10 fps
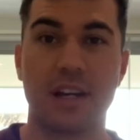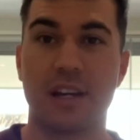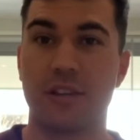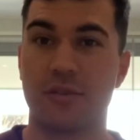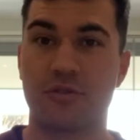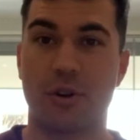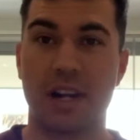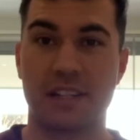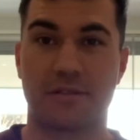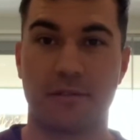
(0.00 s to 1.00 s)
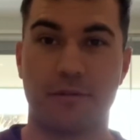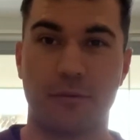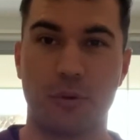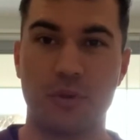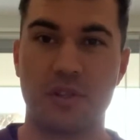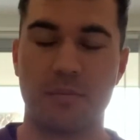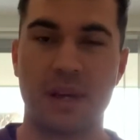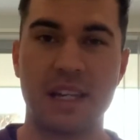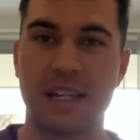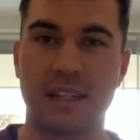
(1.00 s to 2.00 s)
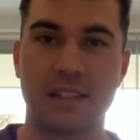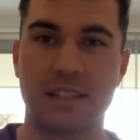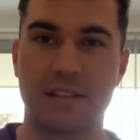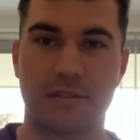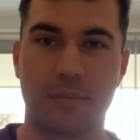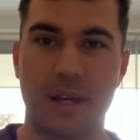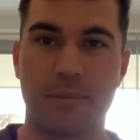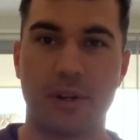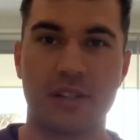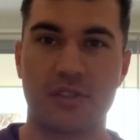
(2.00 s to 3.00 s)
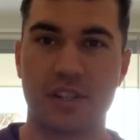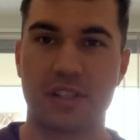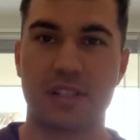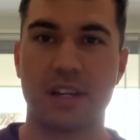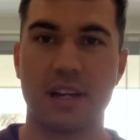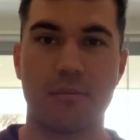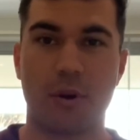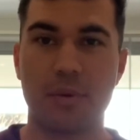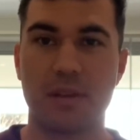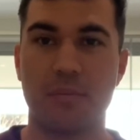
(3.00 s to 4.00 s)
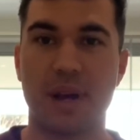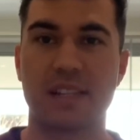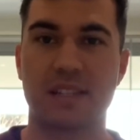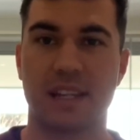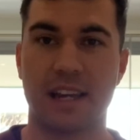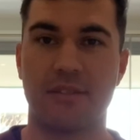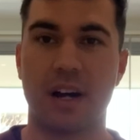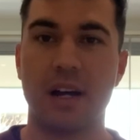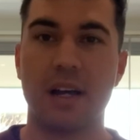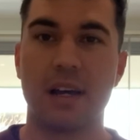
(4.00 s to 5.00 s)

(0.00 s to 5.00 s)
You're trying different foods. You're meeting different people. It's just probably the best thing ever.